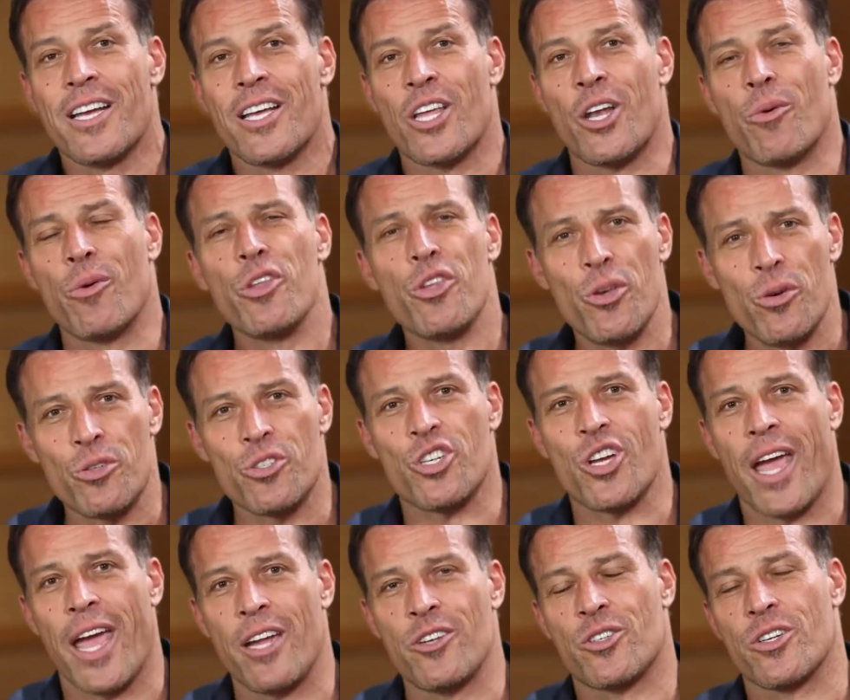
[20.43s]
You know, when you
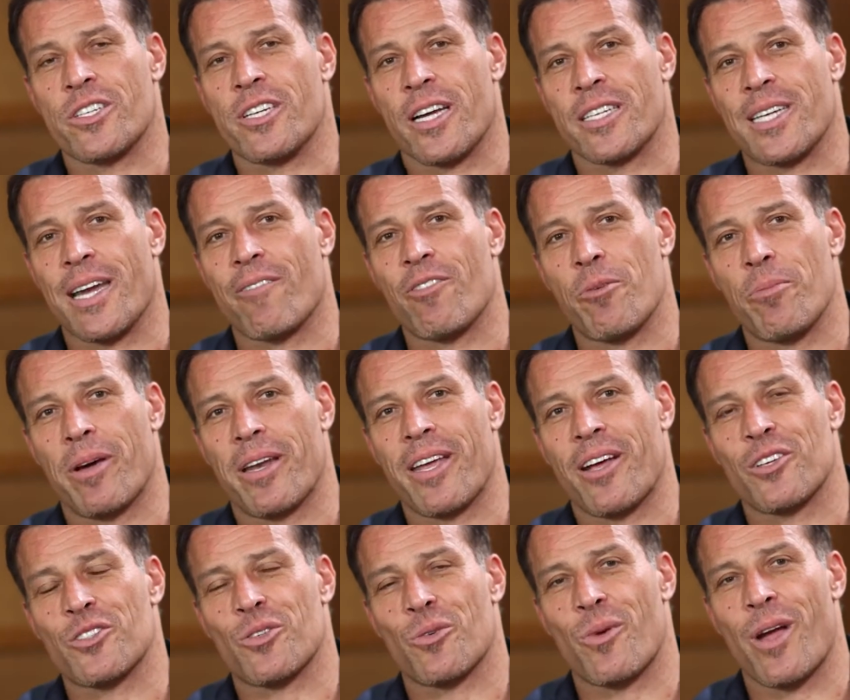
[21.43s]
change, you touch everybody else